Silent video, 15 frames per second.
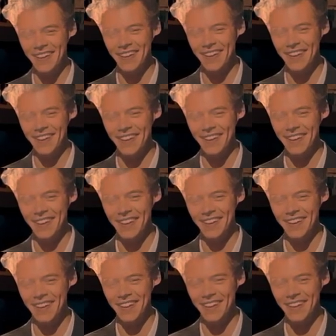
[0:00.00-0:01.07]

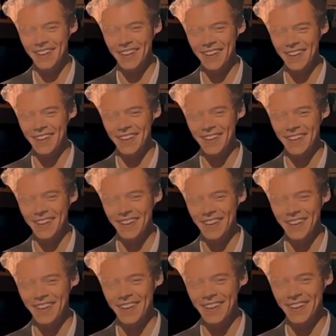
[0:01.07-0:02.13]
No words are spoken by the person on screen.